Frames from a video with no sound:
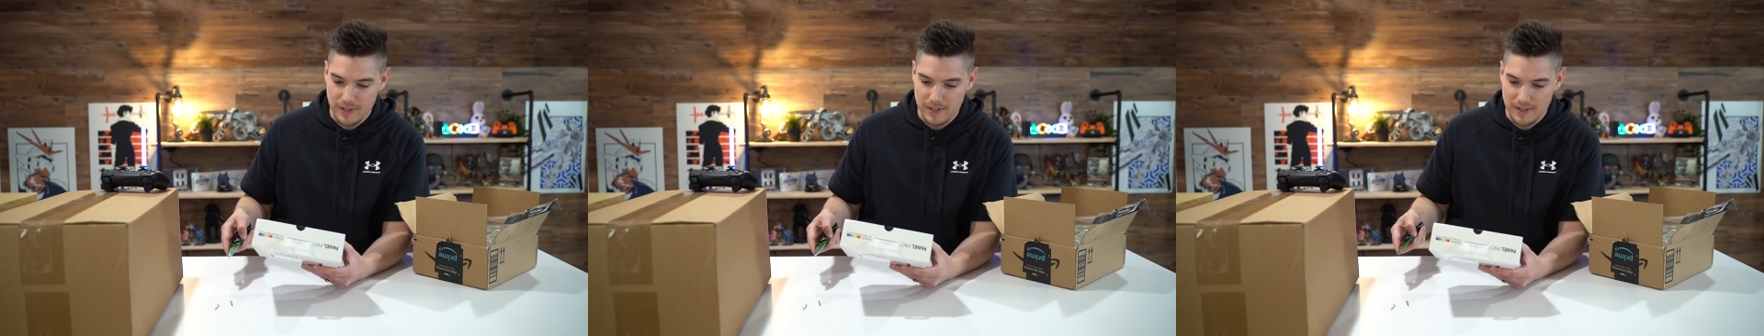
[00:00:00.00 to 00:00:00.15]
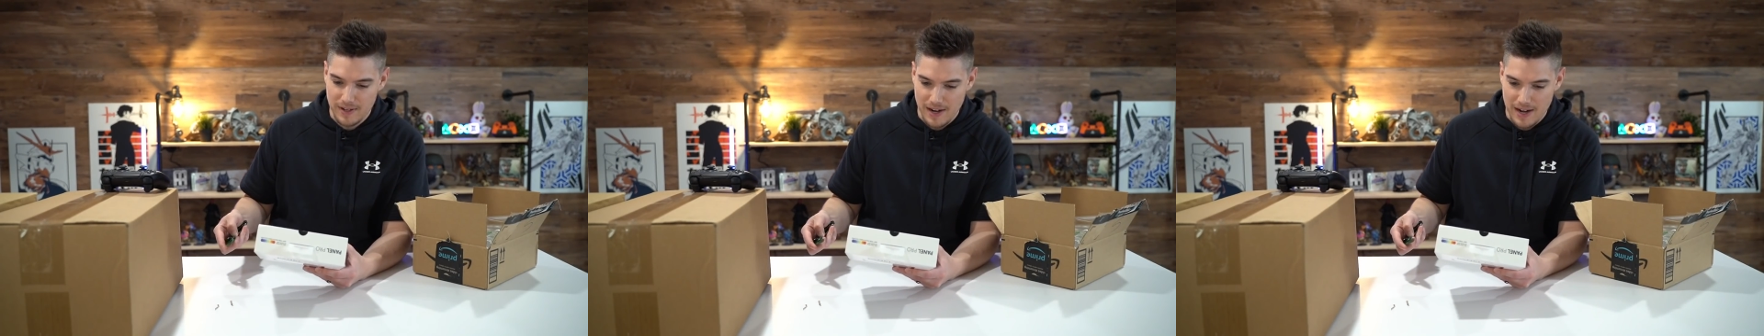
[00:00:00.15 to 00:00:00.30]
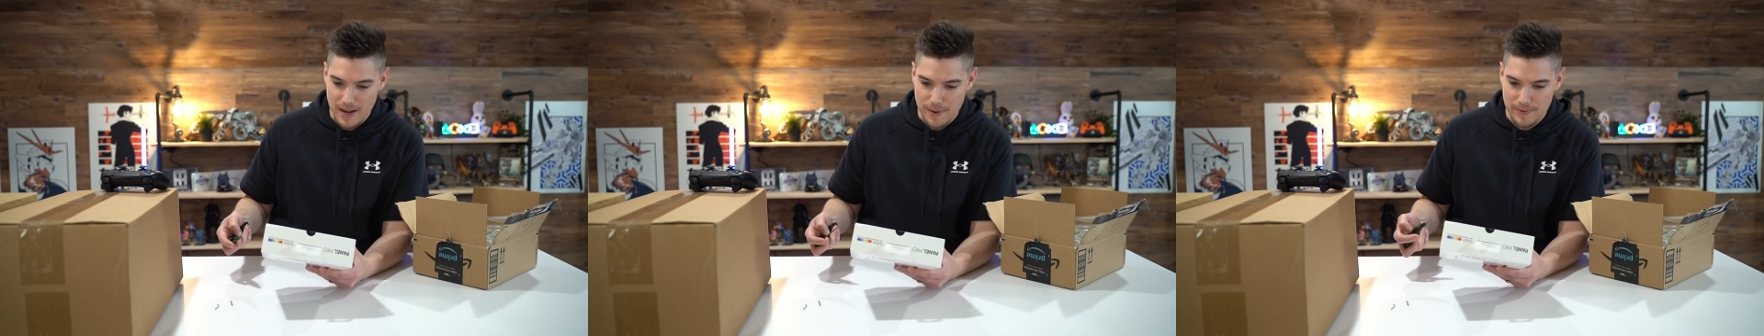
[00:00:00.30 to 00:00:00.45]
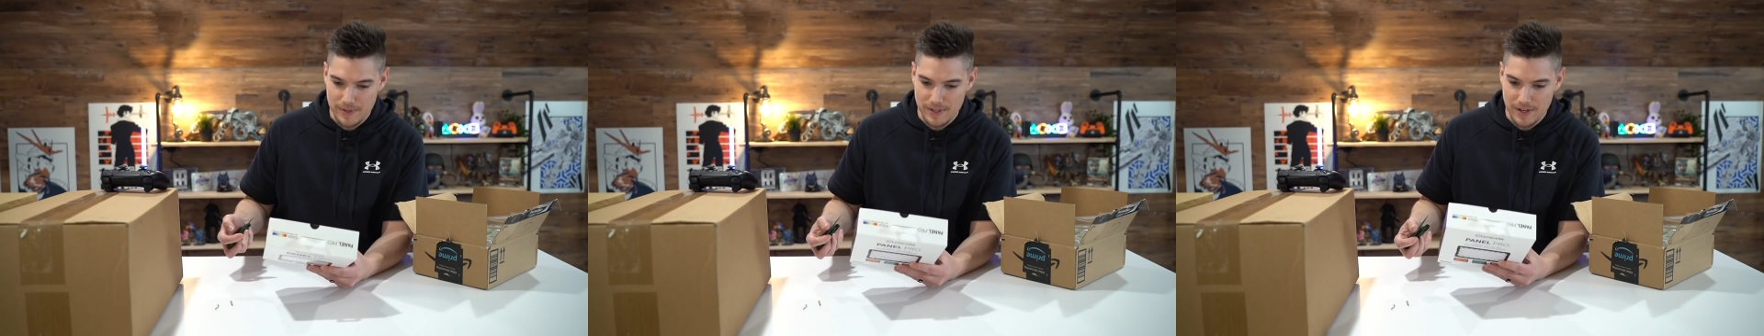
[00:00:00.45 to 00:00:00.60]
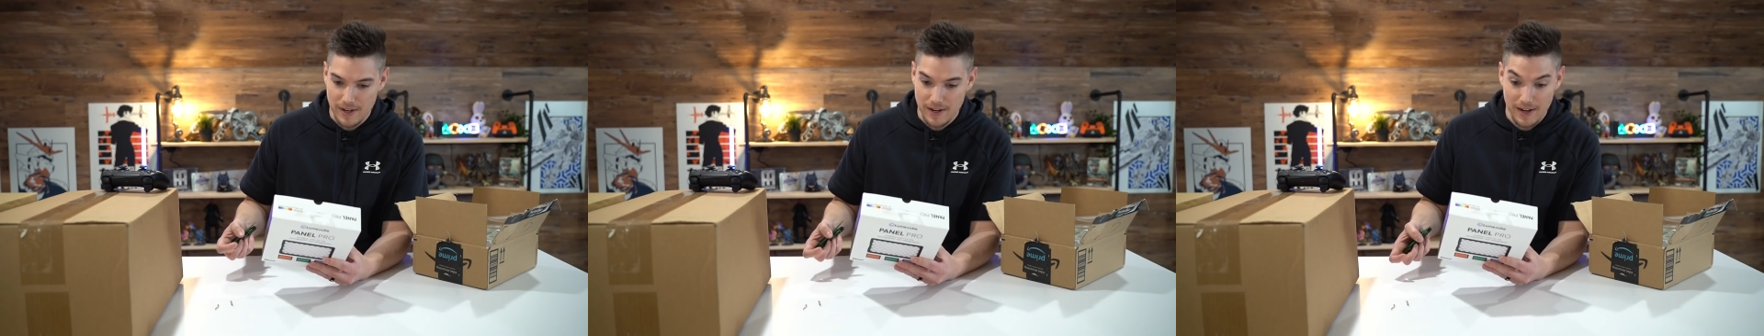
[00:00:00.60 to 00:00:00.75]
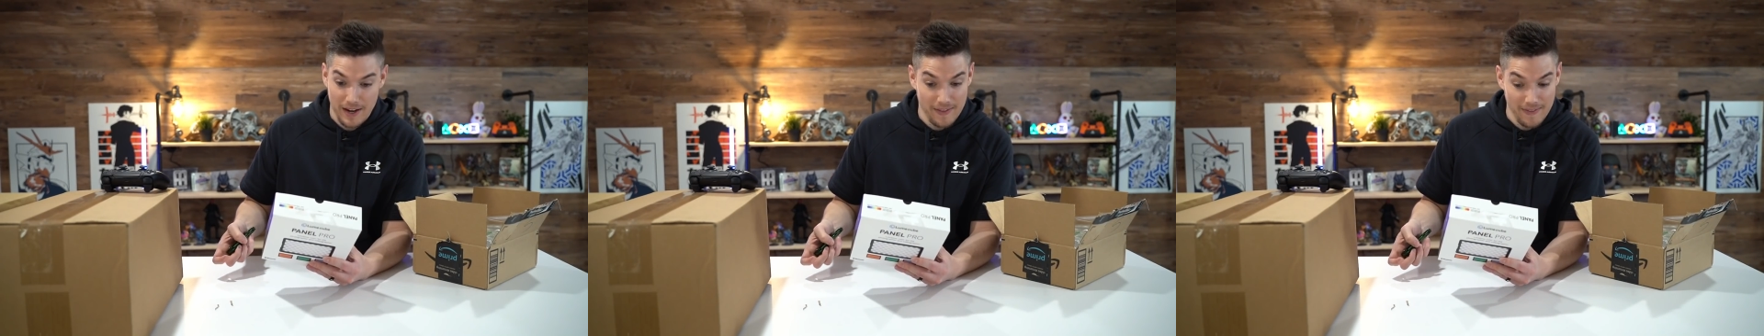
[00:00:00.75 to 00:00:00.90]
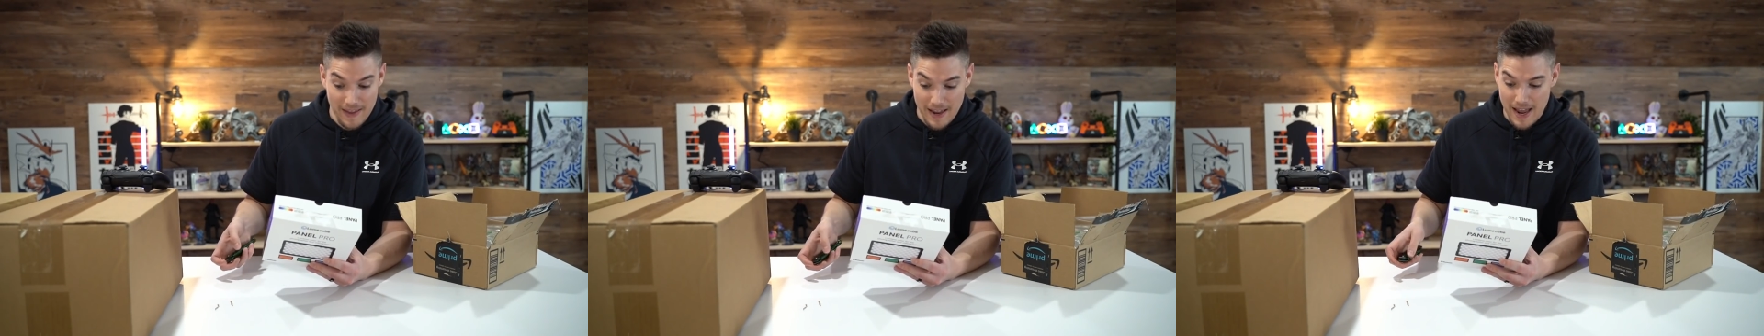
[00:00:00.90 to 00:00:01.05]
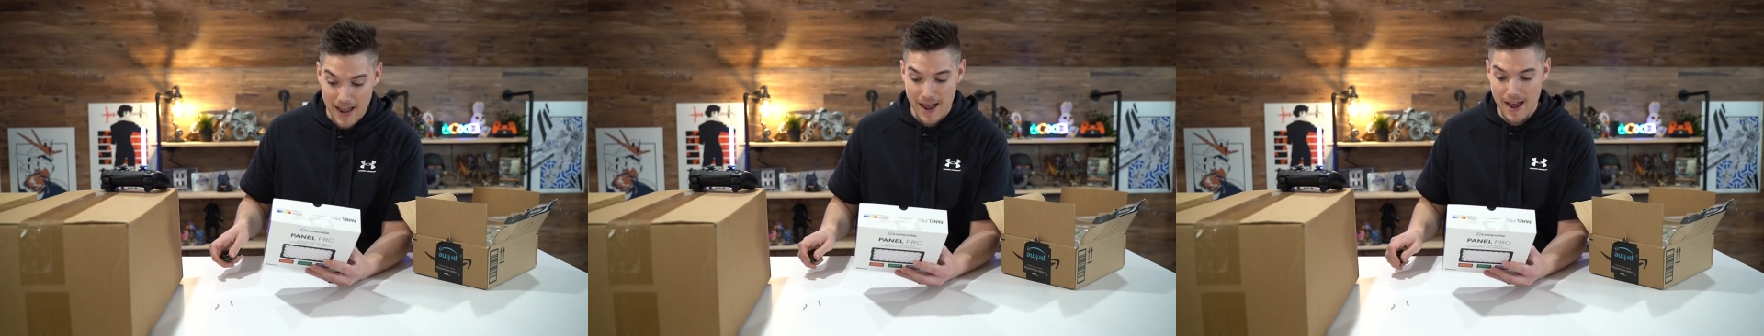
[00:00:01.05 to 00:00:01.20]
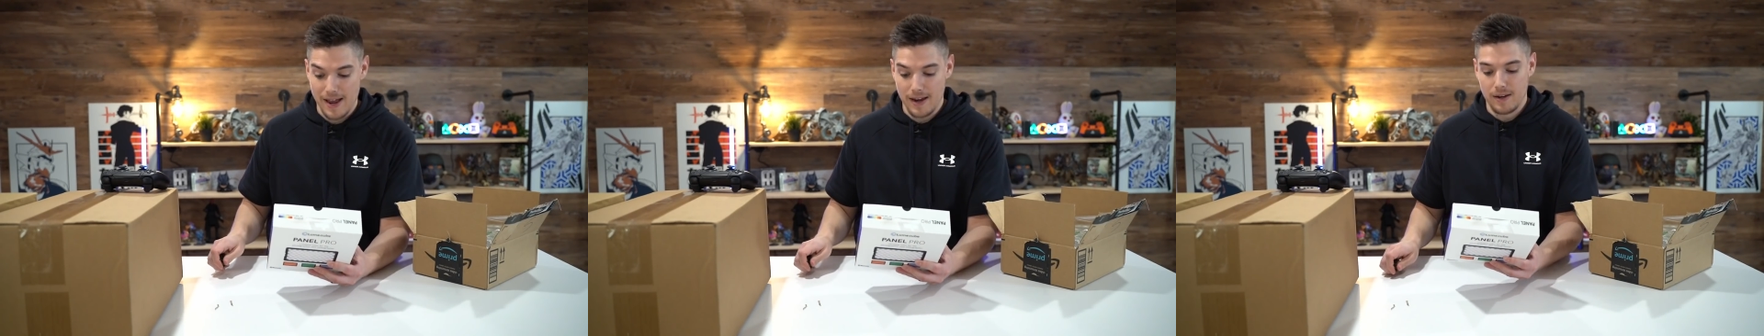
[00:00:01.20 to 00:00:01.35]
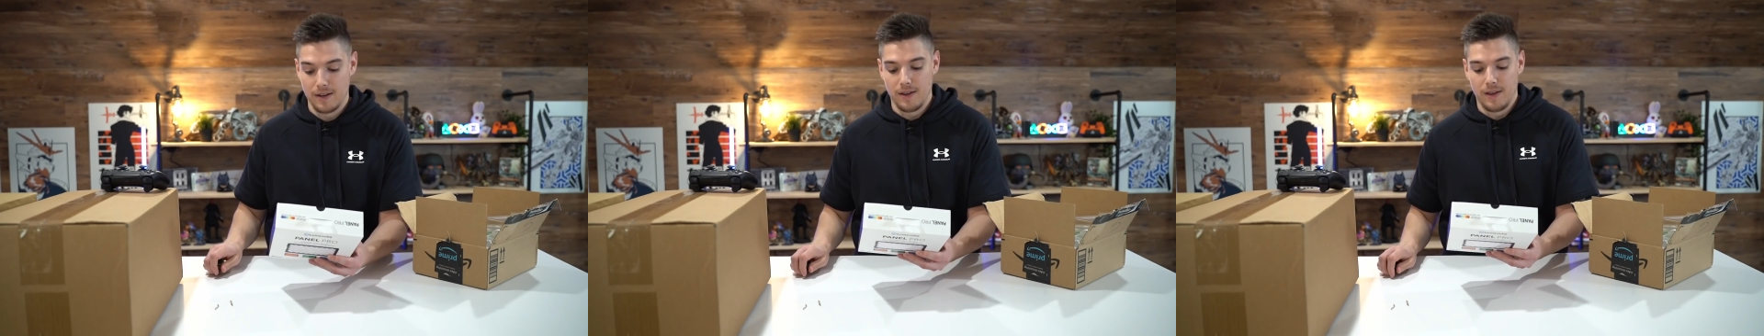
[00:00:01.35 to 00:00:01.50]
this on Amazon, and they
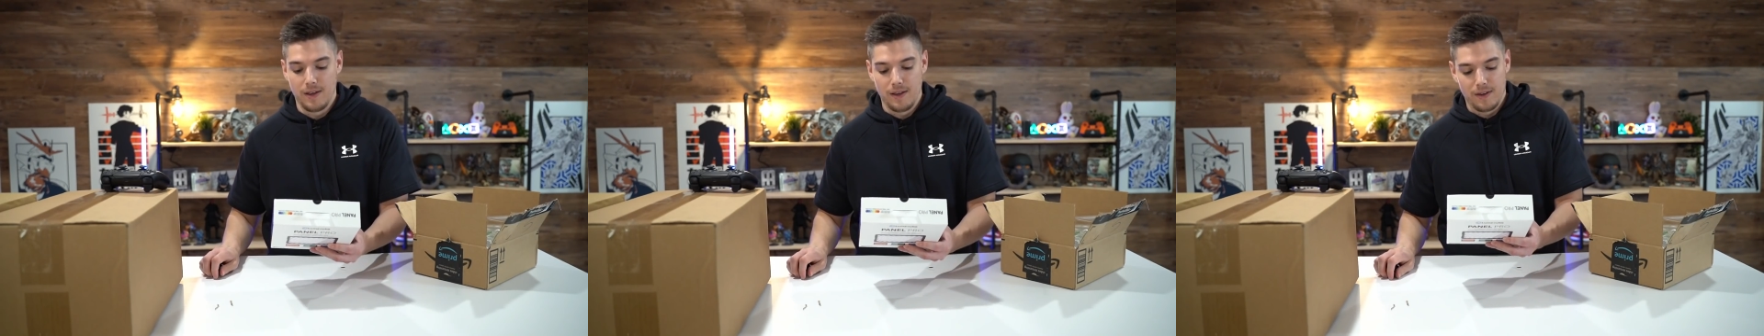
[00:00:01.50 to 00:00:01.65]
had.